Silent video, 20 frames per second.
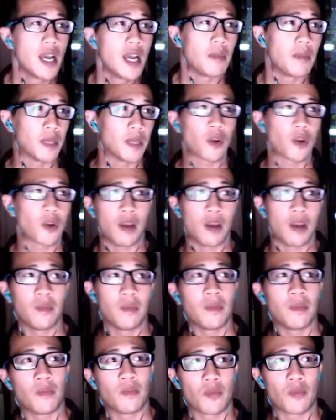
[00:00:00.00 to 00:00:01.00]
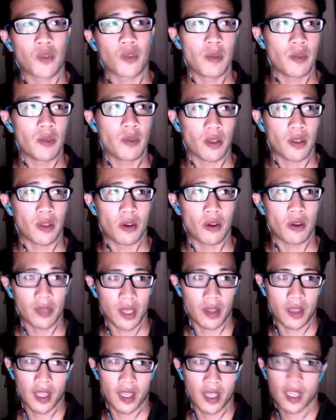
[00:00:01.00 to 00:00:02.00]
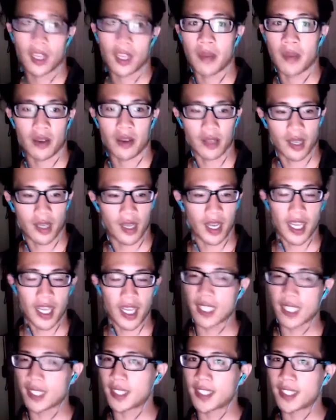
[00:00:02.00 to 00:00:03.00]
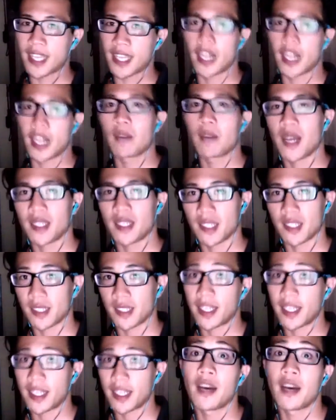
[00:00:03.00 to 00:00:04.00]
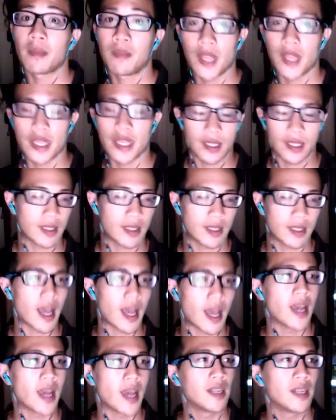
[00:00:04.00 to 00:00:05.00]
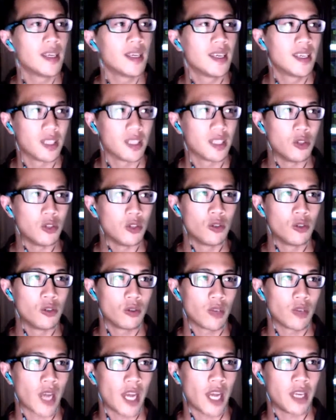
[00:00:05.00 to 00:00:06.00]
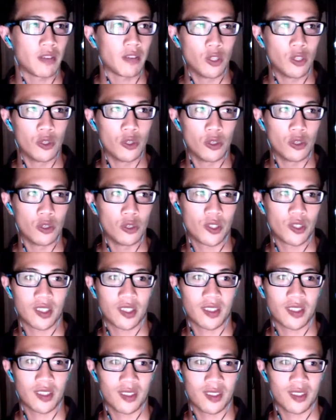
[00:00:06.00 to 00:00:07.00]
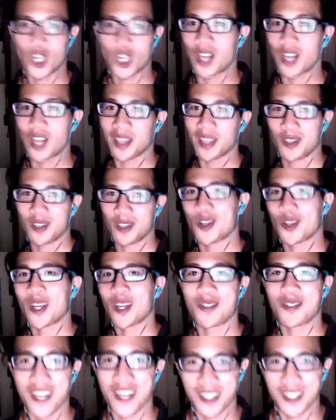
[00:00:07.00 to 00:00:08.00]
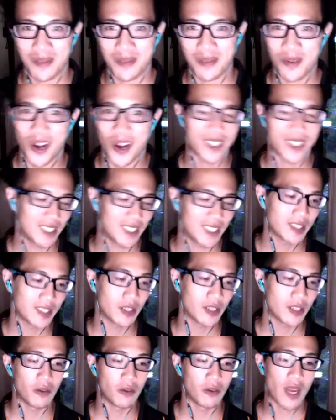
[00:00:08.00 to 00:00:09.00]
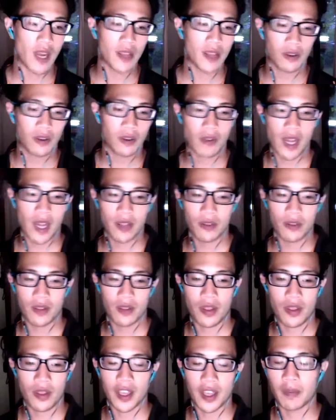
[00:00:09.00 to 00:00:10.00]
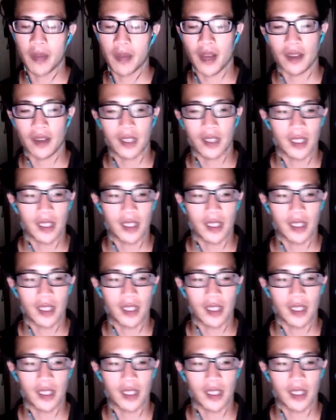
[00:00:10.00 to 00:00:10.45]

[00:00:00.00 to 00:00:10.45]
but the problem with only thinking about a lighting setup as a setup is that you kind of lose a shot that you're trying to create in the process. So rather than think about it,